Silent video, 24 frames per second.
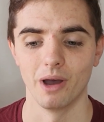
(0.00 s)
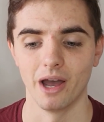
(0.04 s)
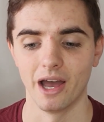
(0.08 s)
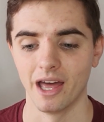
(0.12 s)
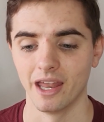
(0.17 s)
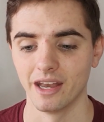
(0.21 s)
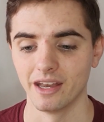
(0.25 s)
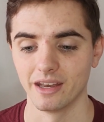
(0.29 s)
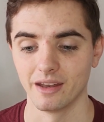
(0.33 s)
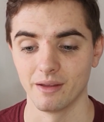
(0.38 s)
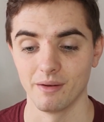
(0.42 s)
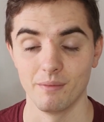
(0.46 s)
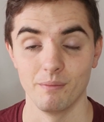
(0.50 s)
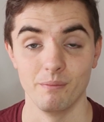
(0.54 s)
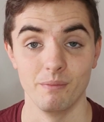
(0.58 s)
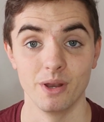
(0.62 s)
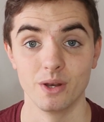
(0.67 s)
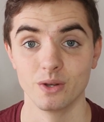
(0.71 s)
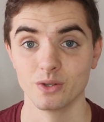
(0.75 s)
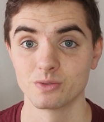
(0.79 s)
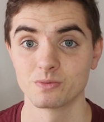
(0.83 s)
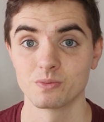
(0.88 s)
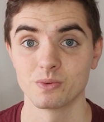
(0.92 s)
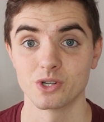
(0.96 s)
and
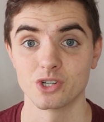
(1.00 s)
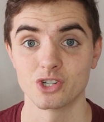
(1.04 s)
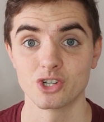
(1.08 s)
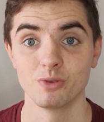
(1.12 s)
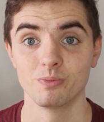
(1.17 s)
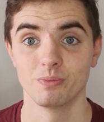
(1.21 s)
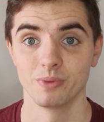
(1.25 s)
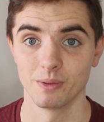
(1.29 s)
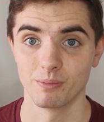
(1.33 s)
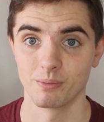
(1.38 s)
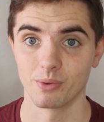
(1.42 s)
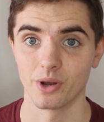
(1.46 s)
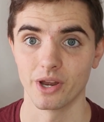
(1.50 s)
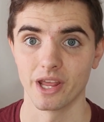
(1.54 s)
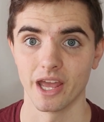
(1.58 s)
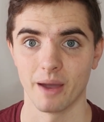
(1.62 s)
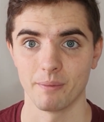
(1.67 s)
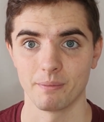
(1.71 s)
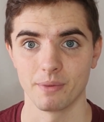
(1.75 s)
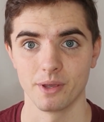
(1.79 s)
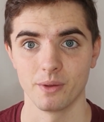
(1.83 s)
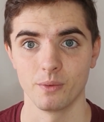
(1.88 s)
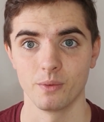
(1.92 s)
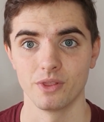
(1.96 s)
Middlesbrough should be pretty
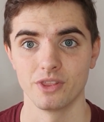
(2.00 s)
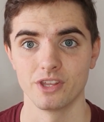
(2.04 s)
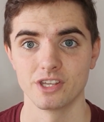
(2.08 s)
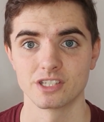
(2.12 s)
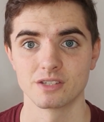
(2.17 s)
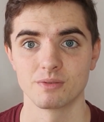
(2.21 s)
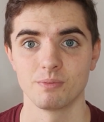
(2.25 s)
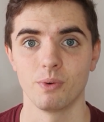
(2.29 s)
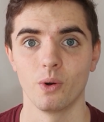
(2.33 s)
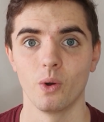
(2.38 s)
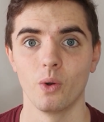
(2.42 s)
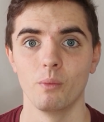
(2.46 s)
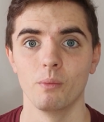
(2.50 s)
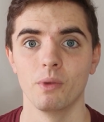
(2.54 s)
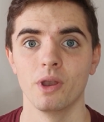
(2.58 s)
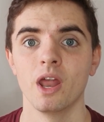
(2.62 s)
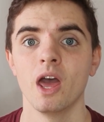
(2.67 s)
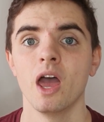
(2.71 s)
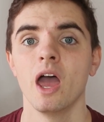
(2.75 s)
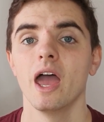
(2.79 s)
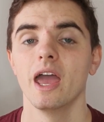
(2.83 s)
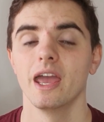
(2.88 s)
happy with this appointment.